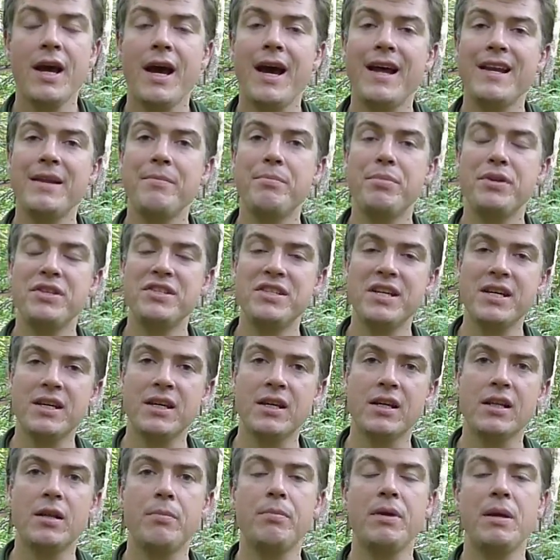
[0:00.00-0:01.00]
And in
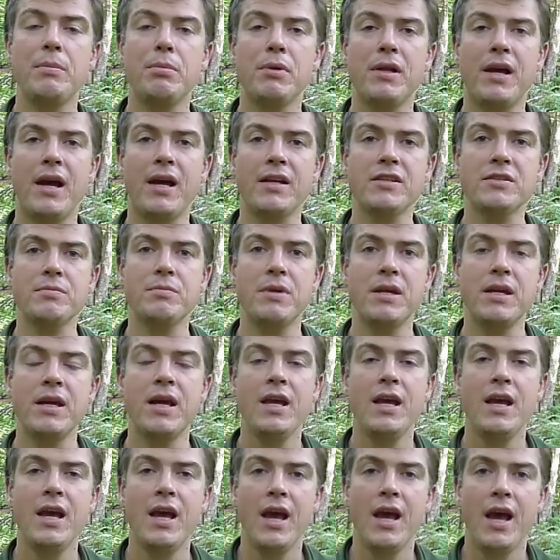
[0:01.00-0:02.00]
particular, people ask me,
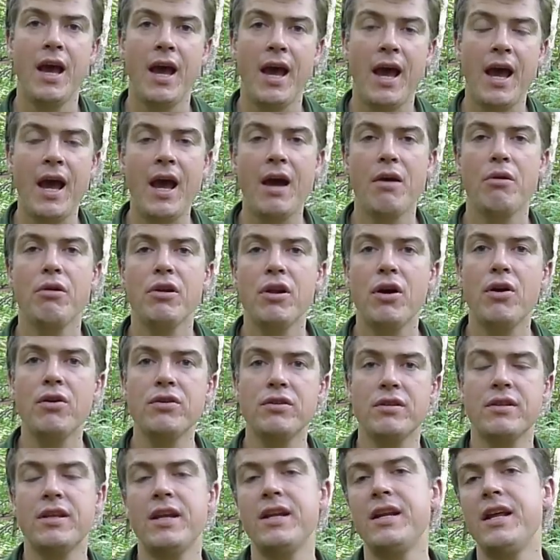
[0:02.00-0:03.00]
how
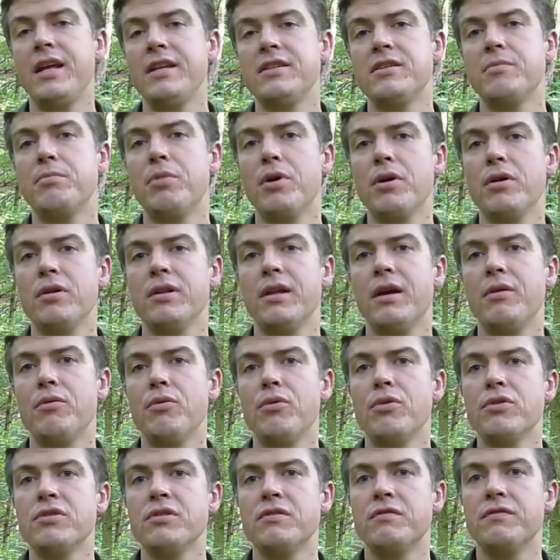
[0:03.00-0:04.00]
long do they need to boil their
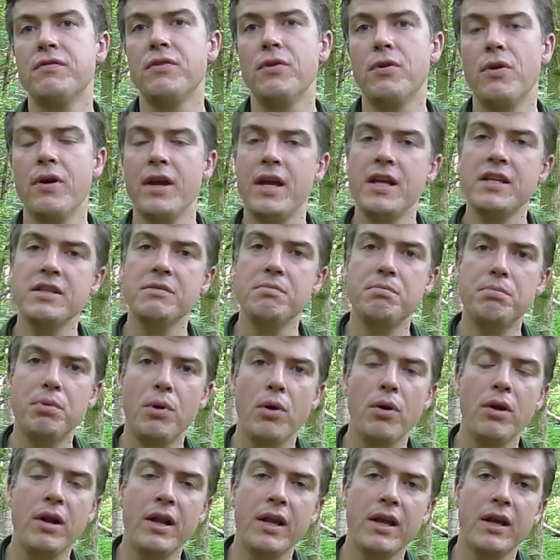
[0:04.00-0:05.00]
water for? Is
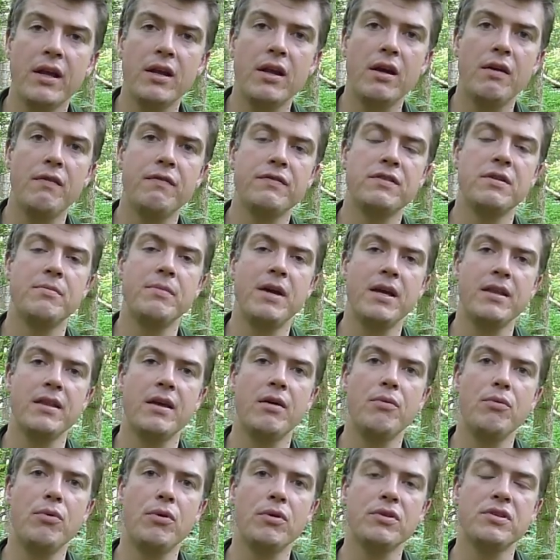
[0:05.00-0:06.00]
boiling enough to make
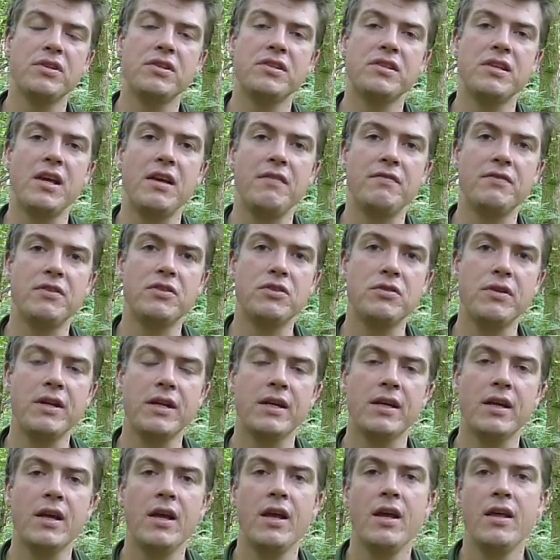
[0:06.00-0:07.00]
their water safe to
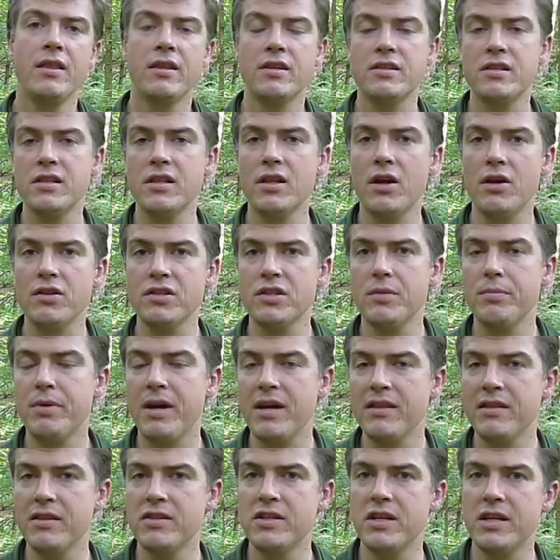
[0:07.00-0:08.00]
drink? There's lots of
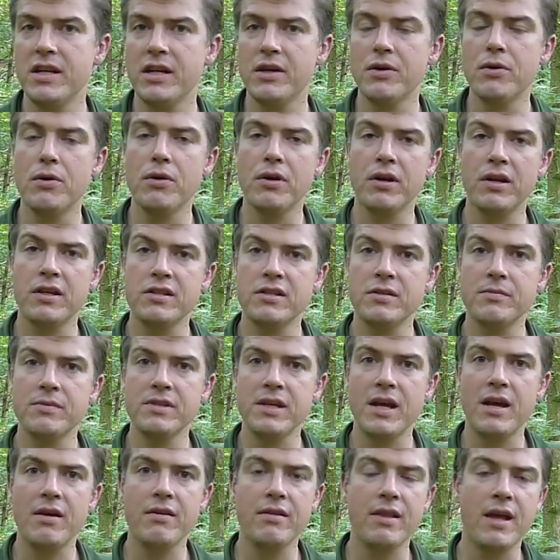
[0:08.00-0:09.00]
pathogenic organisms
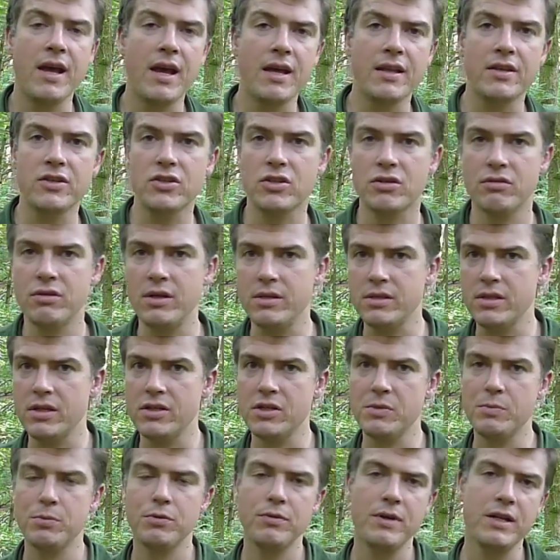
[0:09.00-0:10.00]
out there. There's
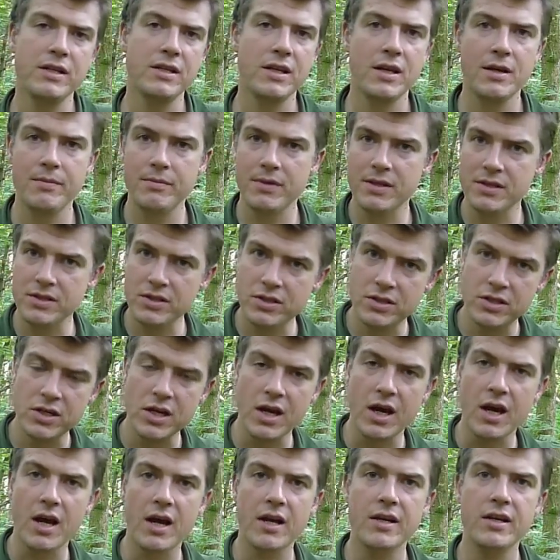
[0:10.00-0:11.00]
cryptosporidium, there's
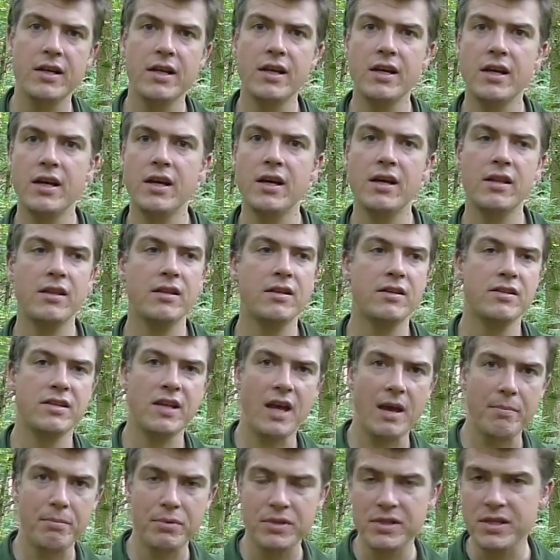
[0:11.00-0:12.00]
giardia, there's
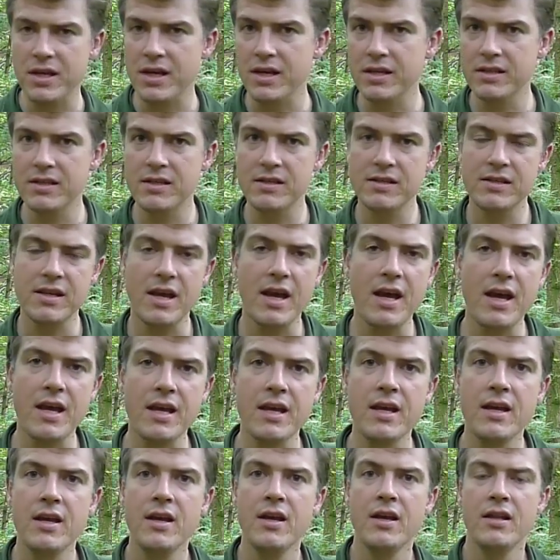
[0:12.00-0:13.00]
hepatitis
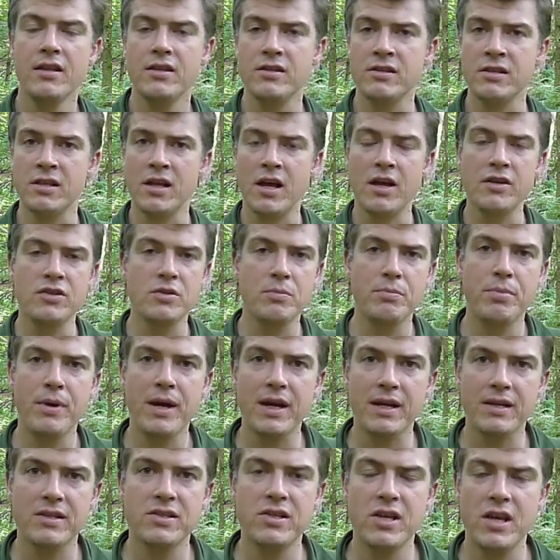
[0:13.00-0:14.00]
A, there's loads of
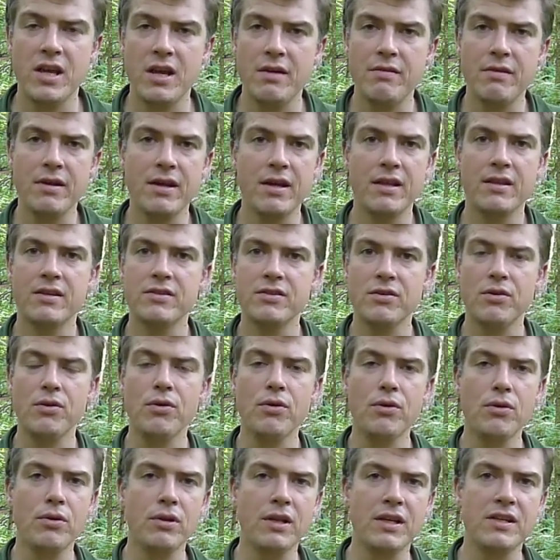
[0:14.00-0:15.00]
bacteria, there's
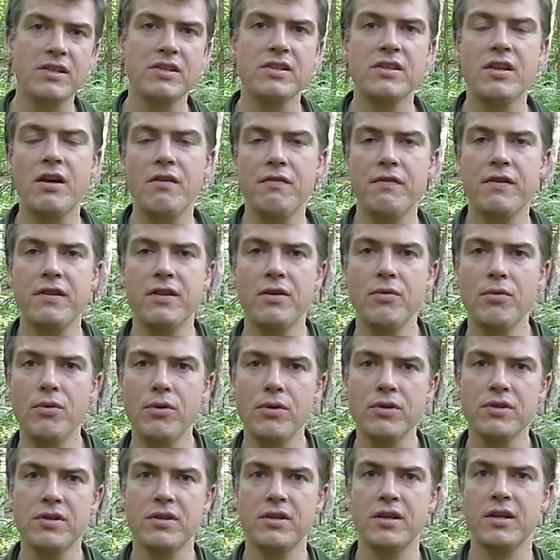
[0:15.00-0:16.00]
all this stuff in the
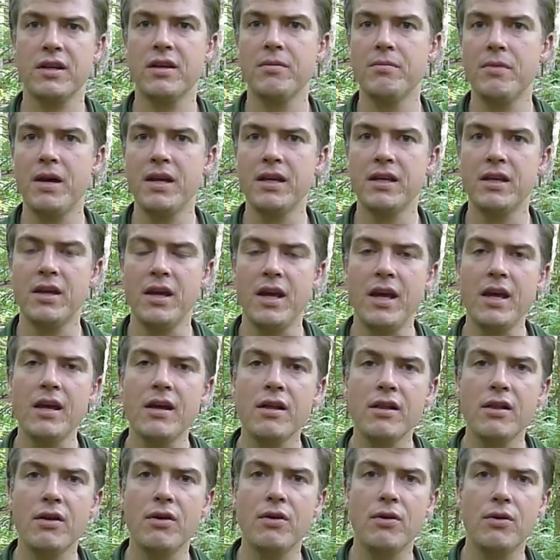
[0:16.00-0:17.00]
water that can make you
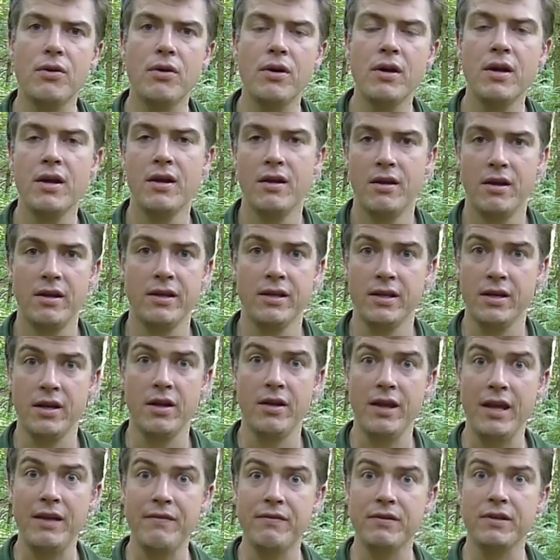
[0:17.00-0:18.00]
ill or, you
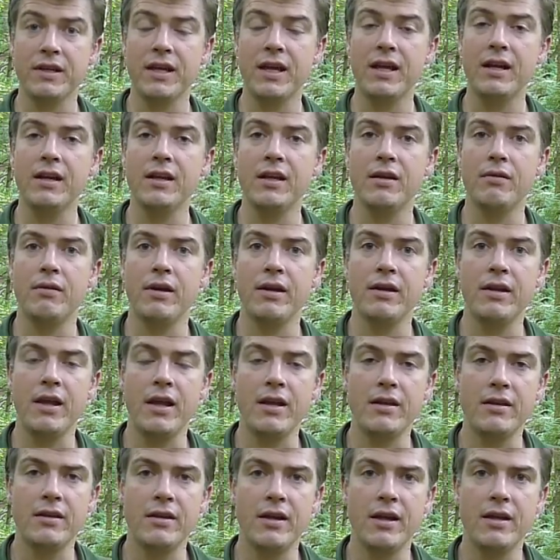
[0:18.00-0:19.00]
know, even kill you
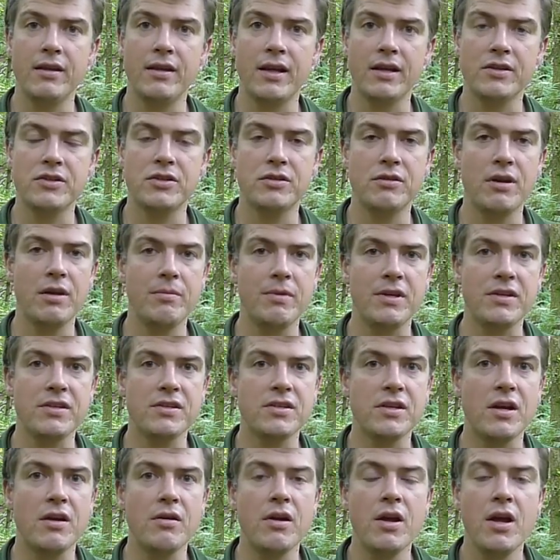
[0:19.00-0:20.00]
in extremis.
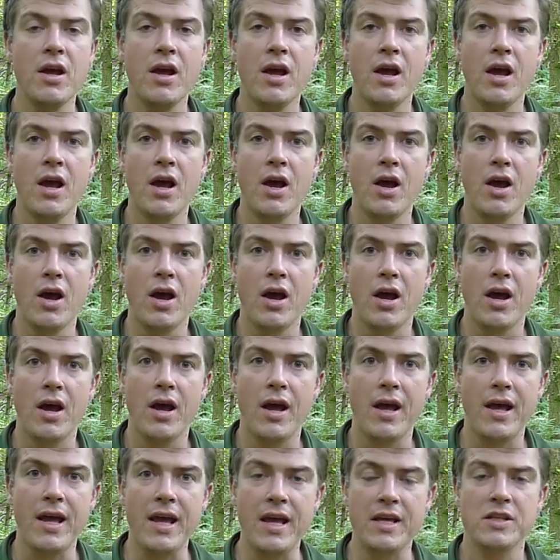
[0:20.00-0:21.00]
So
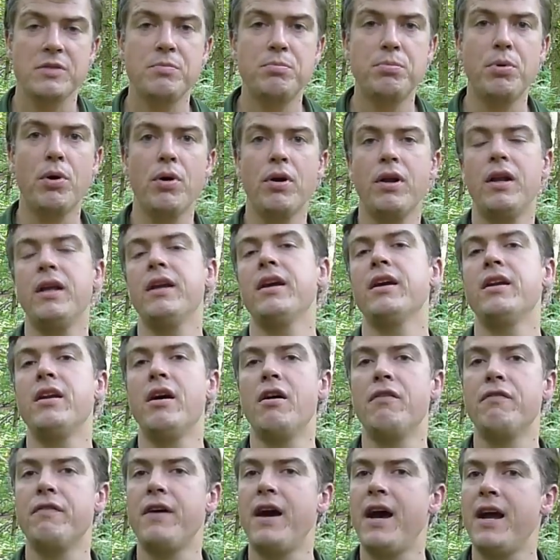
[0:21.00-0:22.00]
is boiling
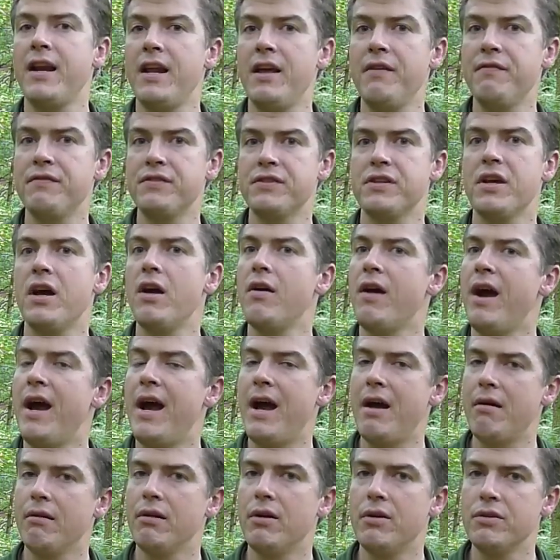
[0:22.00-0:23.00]
enough? And if so,
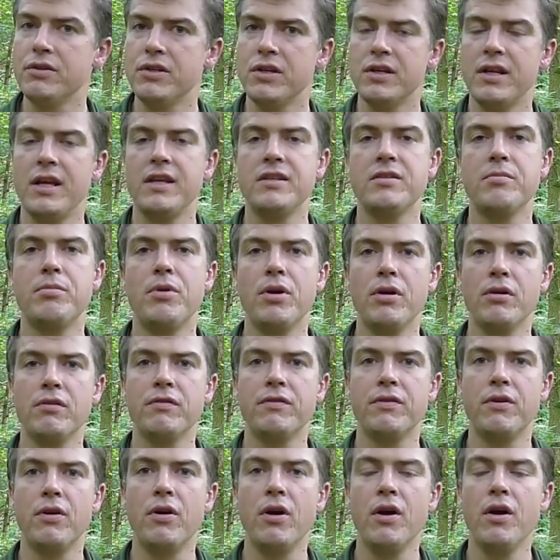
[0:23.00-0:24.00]
how long do you need to boil
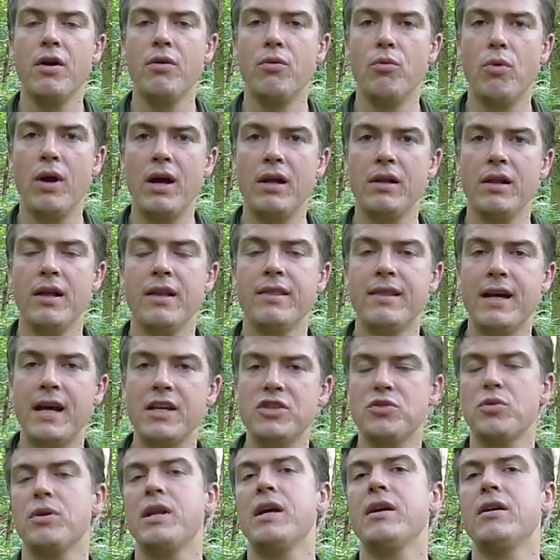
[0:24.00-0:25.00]
for? Well,
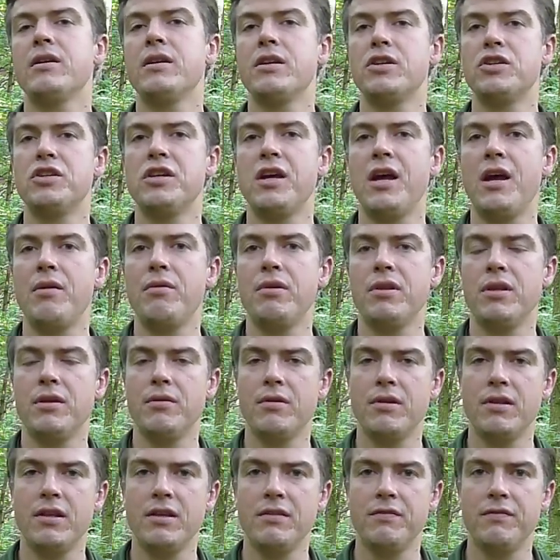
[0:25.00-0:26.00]
that's what I'm going to share with
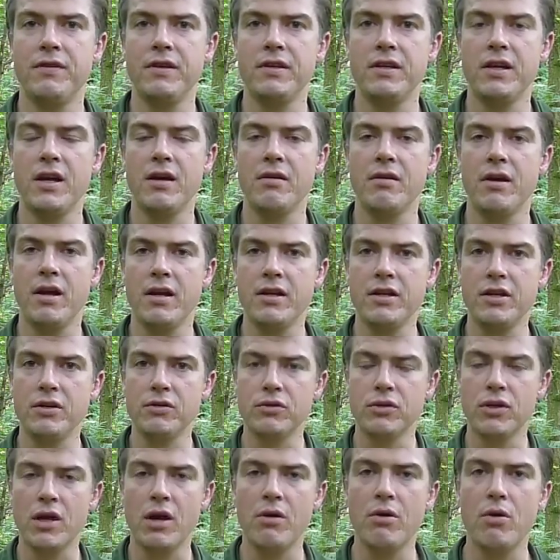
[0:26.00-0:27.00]
you in this video, and
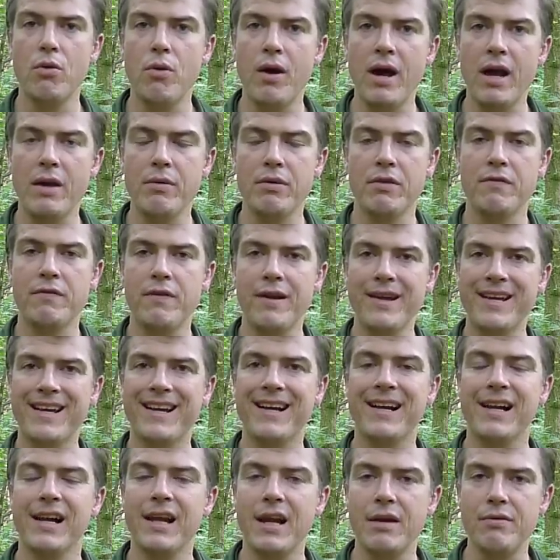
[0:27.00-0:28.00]
you'll go away with a very
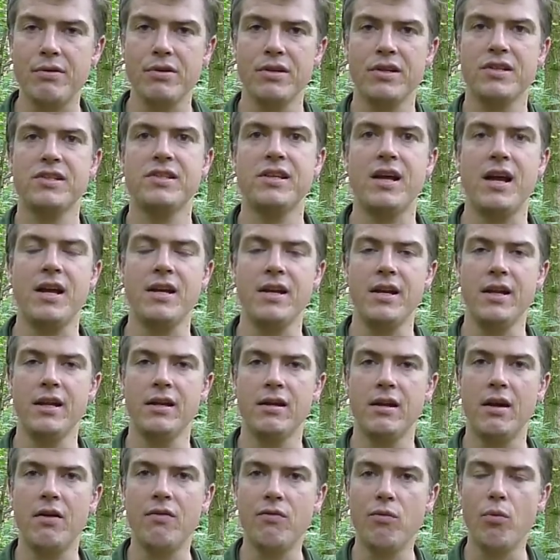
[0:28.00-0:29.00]
clear
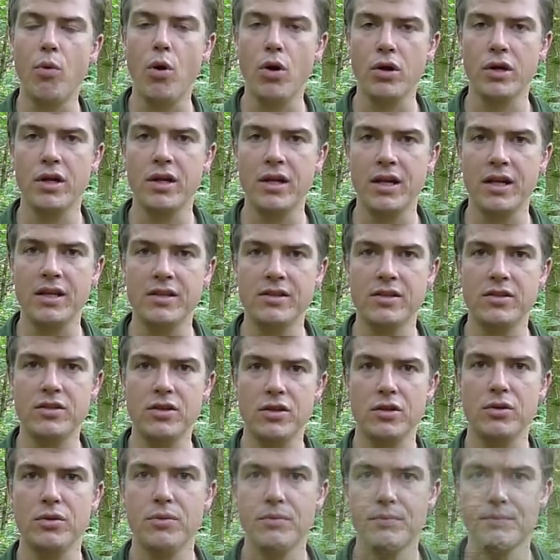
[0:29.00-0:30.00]
understanding of what you need to do.